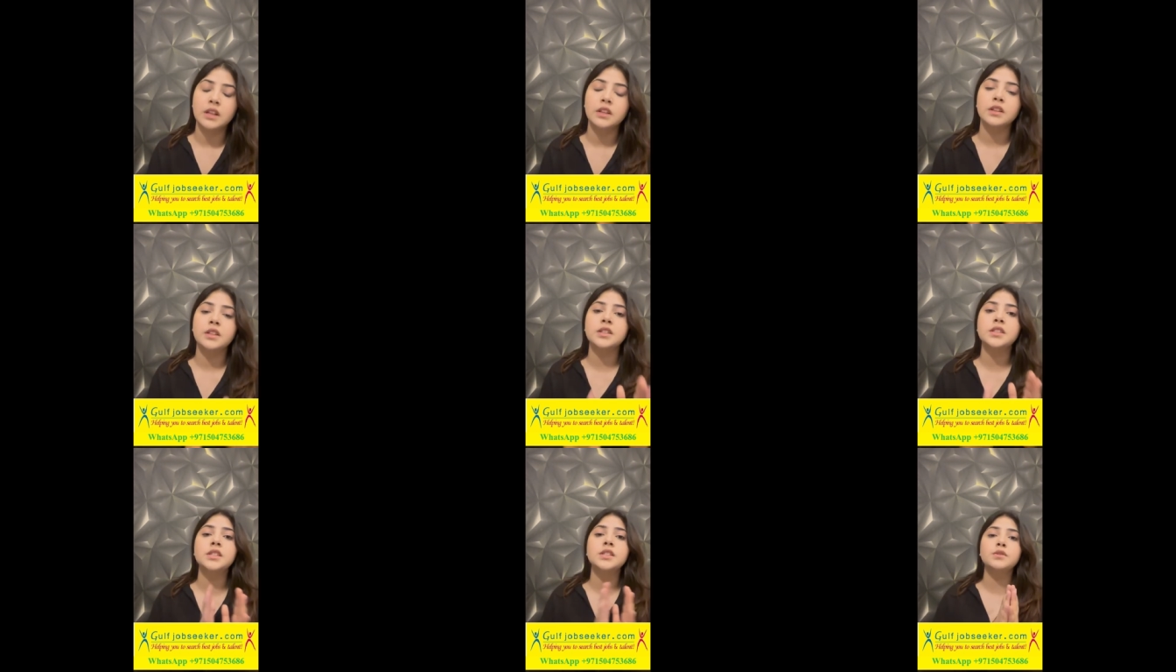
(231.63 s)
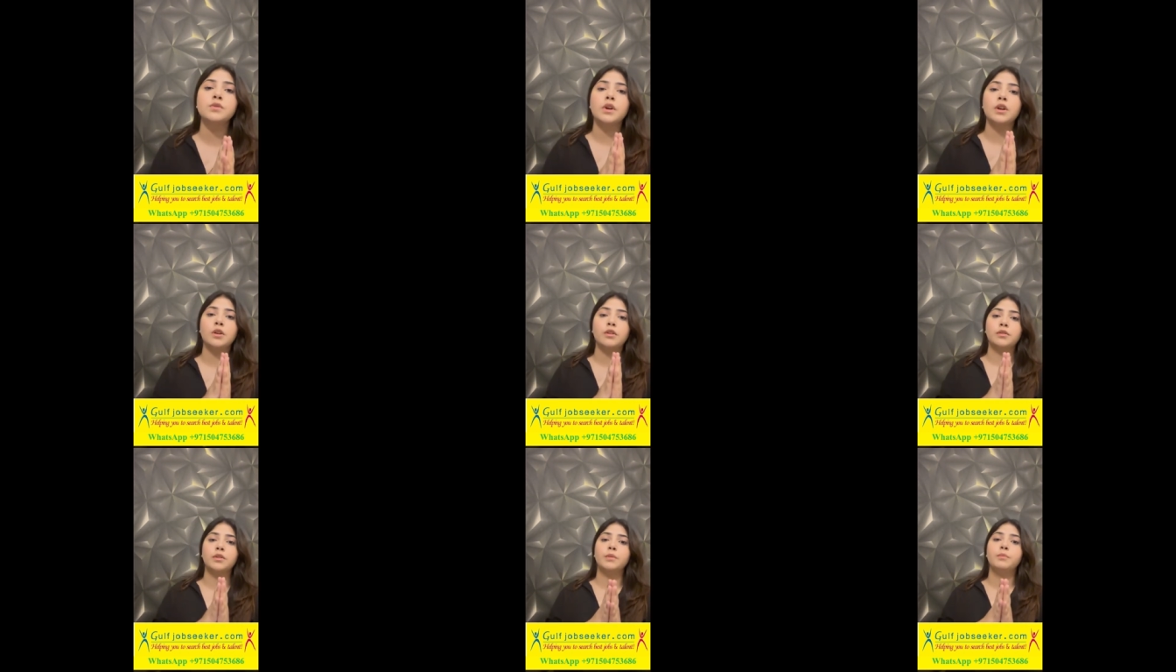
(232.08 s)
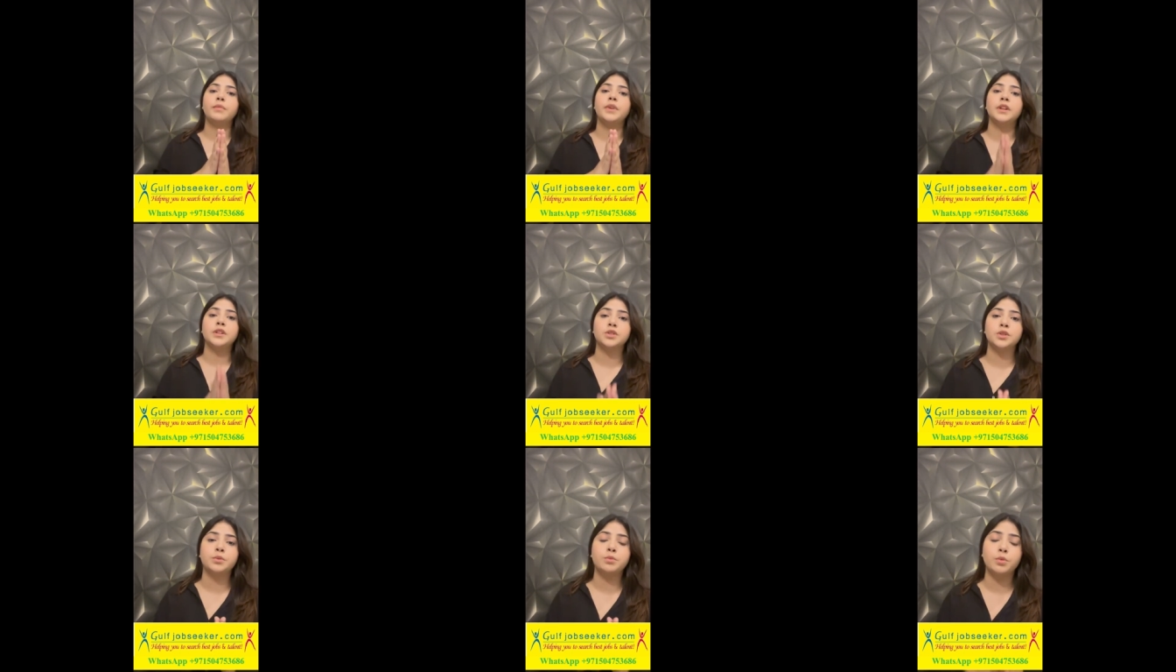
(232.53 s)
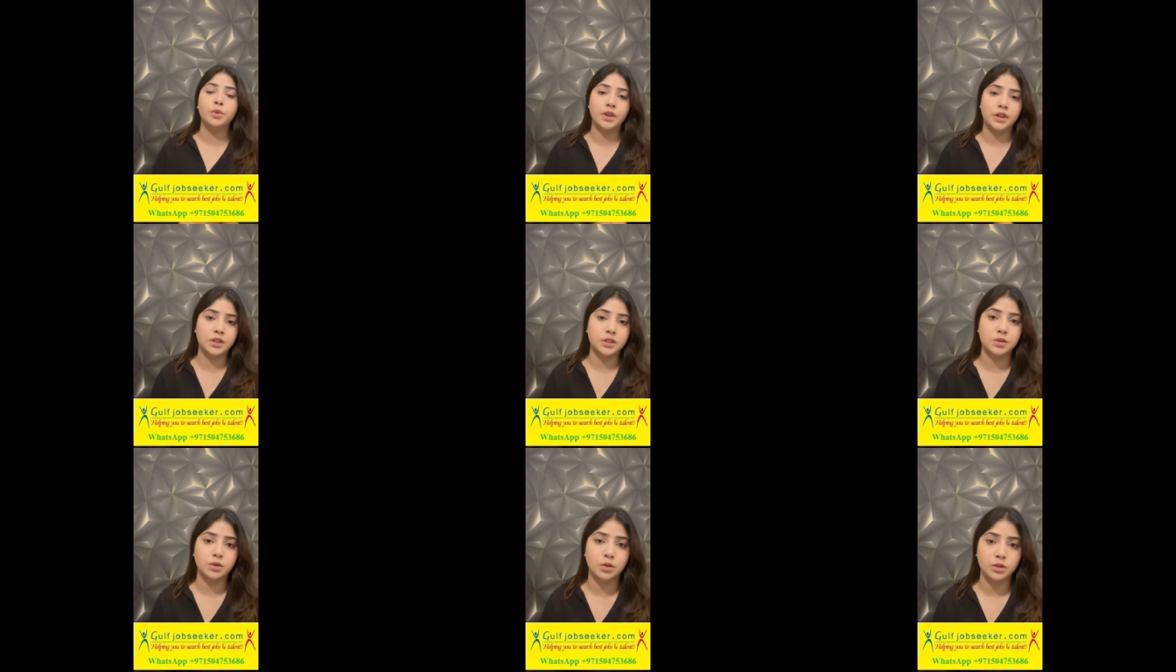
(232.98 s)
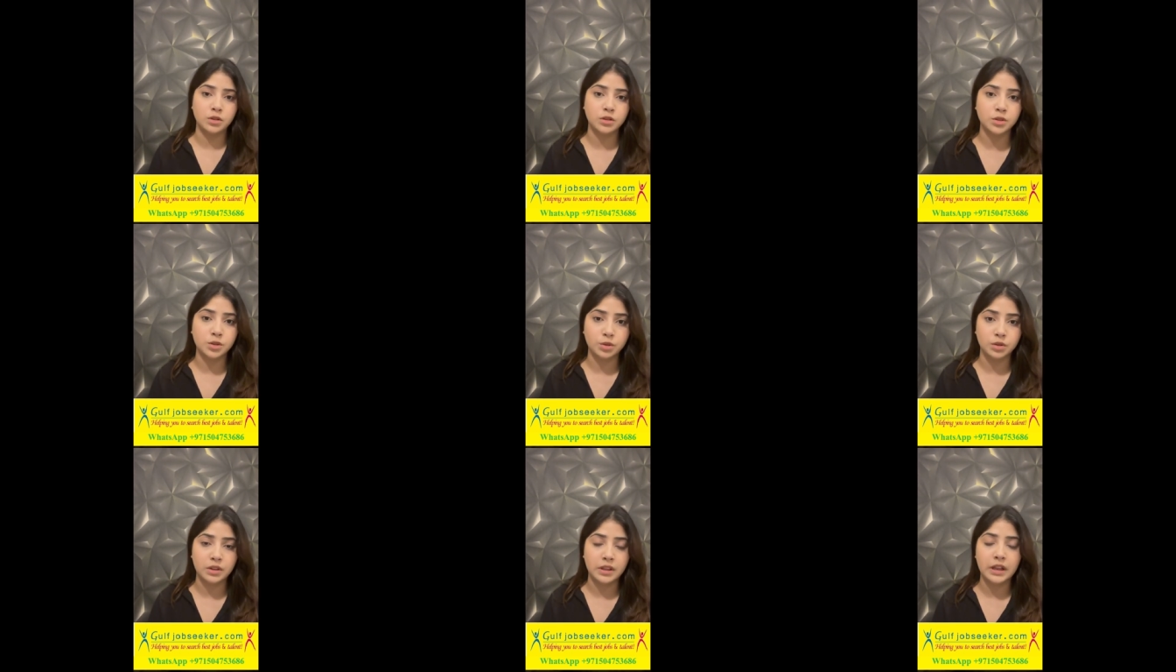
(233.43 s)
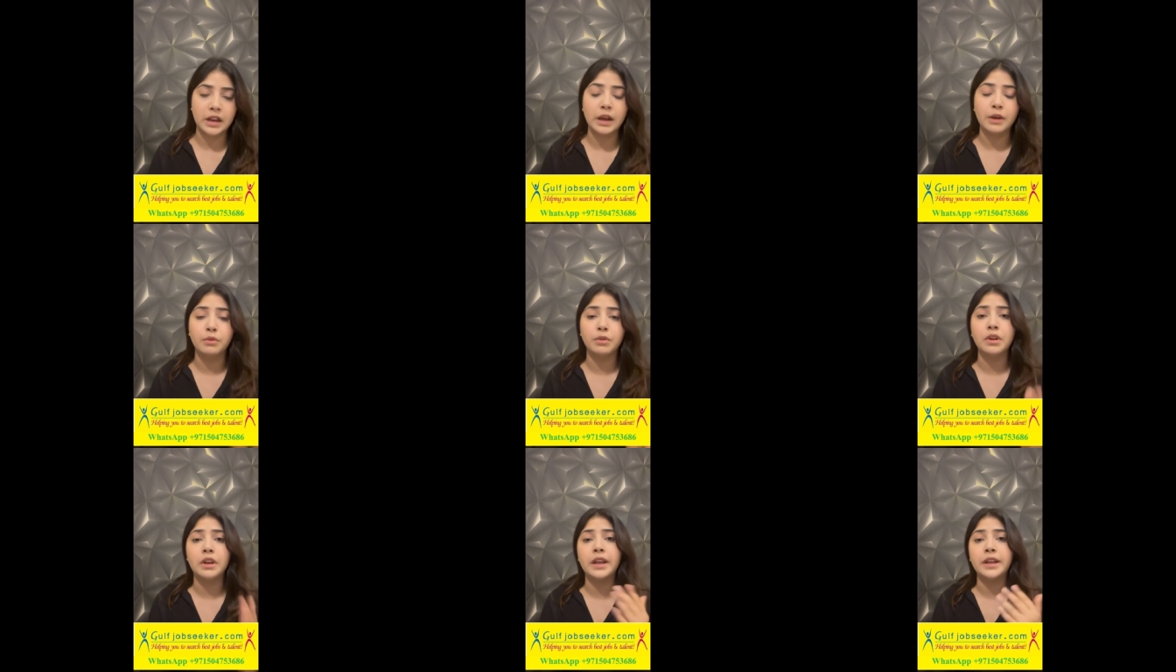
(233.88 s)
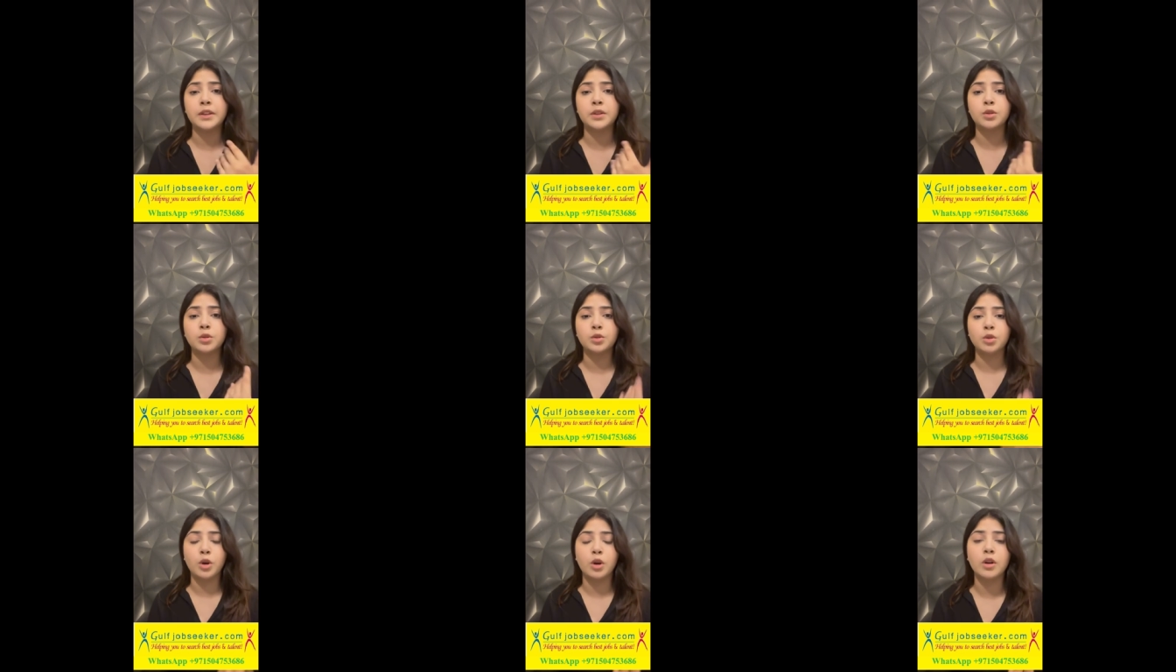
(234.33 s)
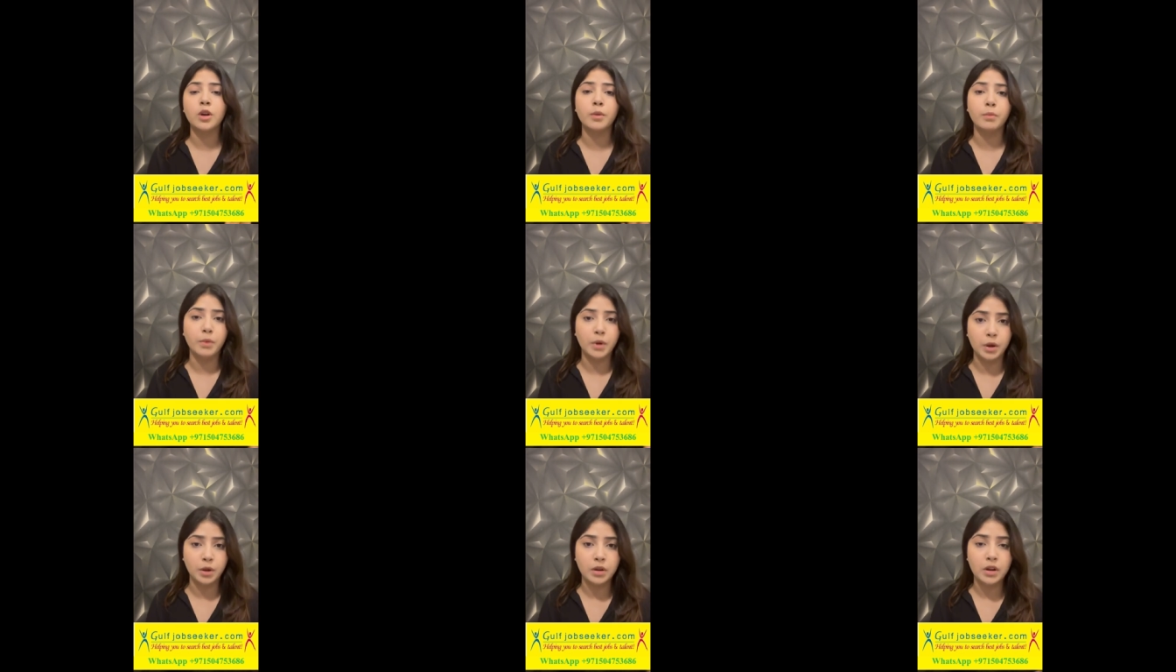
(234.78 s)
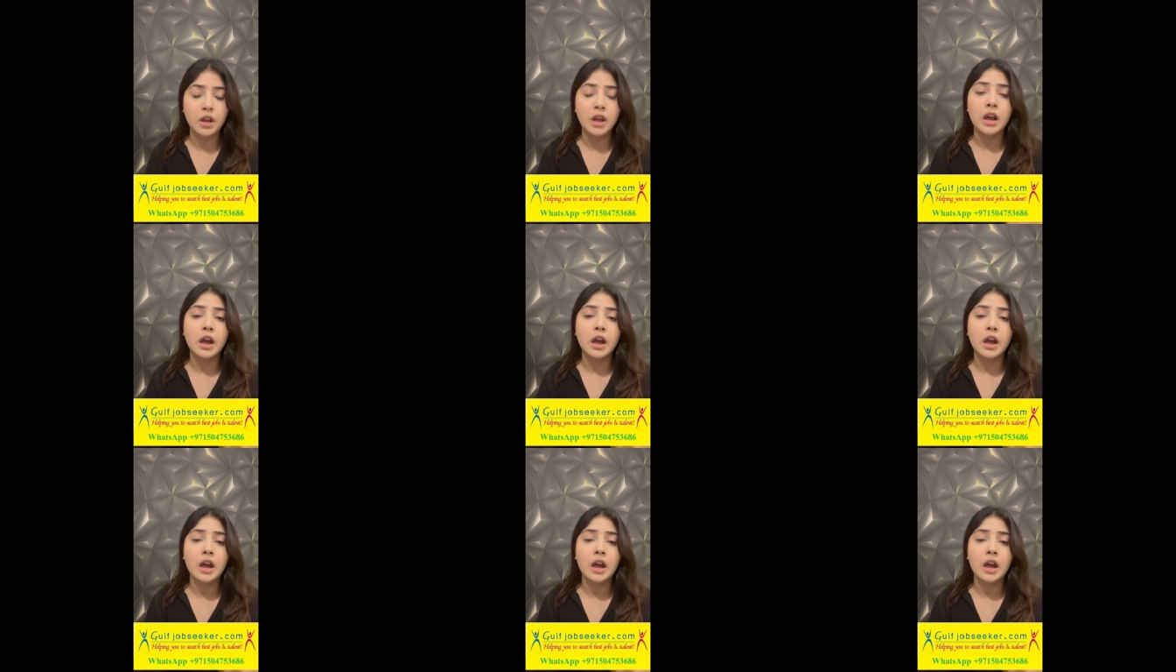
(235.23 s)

This is one of the major points also that I would like to talk about